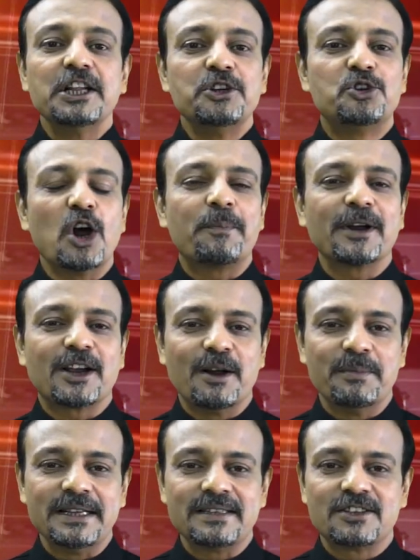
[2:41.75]
drop a
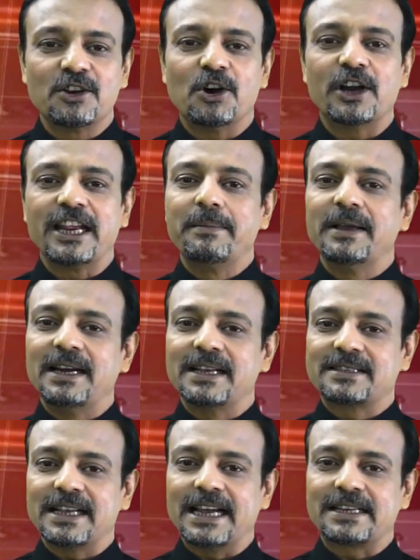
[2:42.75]
comment or email
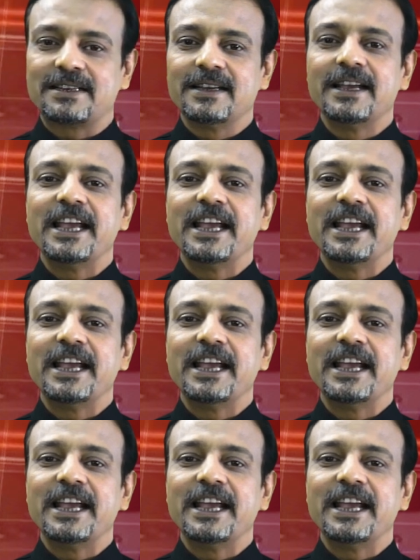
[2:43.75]
us at